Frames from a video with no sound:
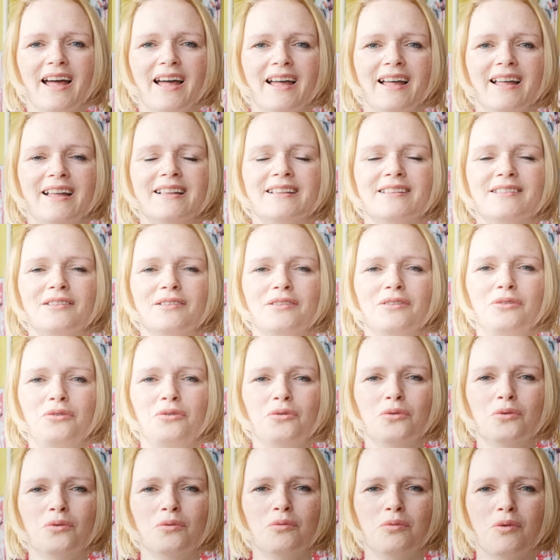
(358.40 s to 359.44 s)
and
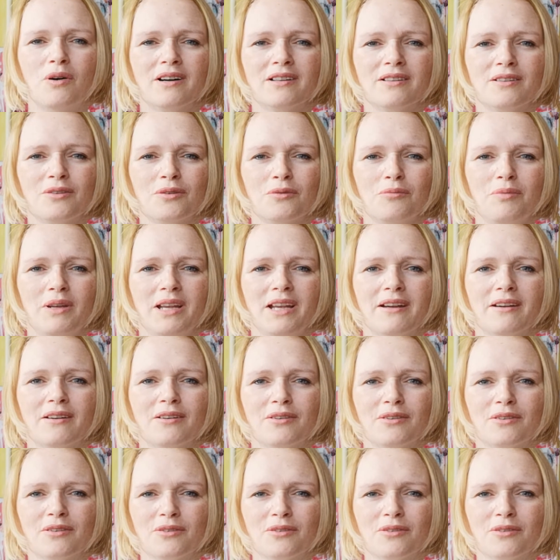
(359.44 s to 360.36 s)
you want to be